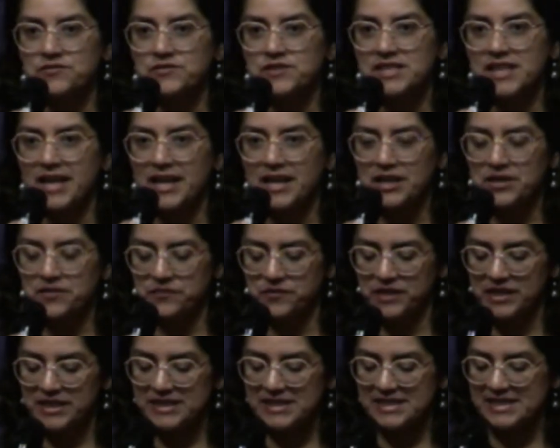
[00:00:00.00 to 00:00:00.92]
of
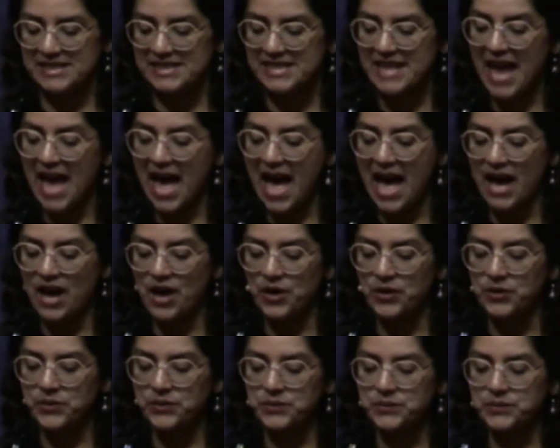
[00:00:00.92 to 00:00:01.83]
David's
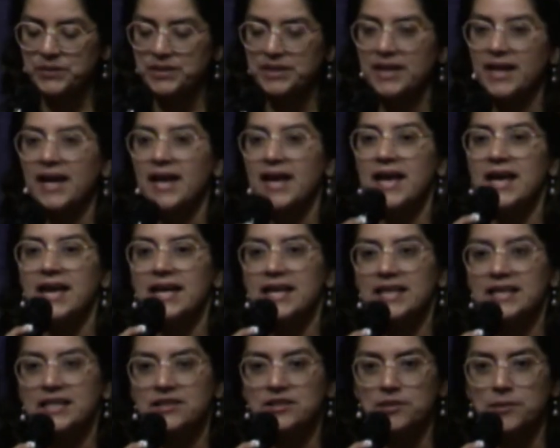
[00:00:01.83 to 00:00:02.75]
town
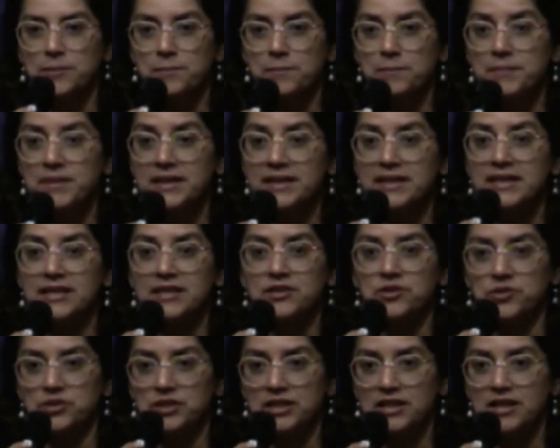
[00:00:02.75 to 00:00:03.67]
in the
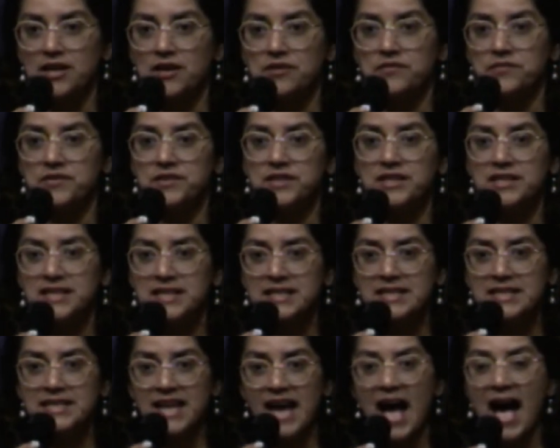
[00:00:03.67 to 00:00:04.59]
middle of
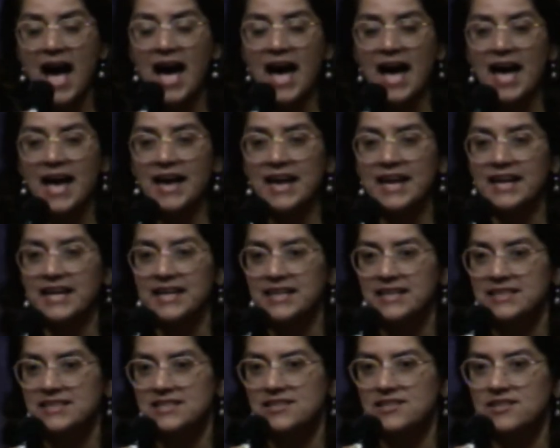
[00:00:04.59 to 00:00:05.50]
the
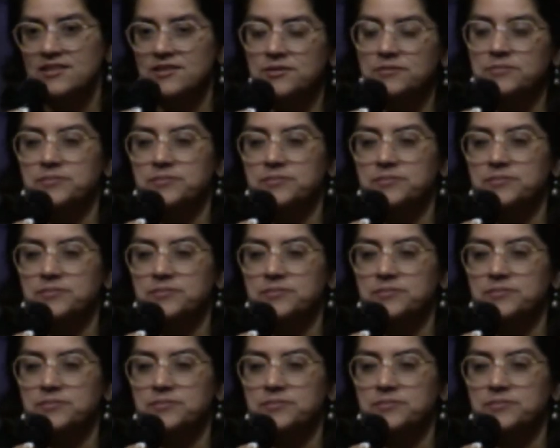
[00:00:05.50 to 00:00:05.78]
night.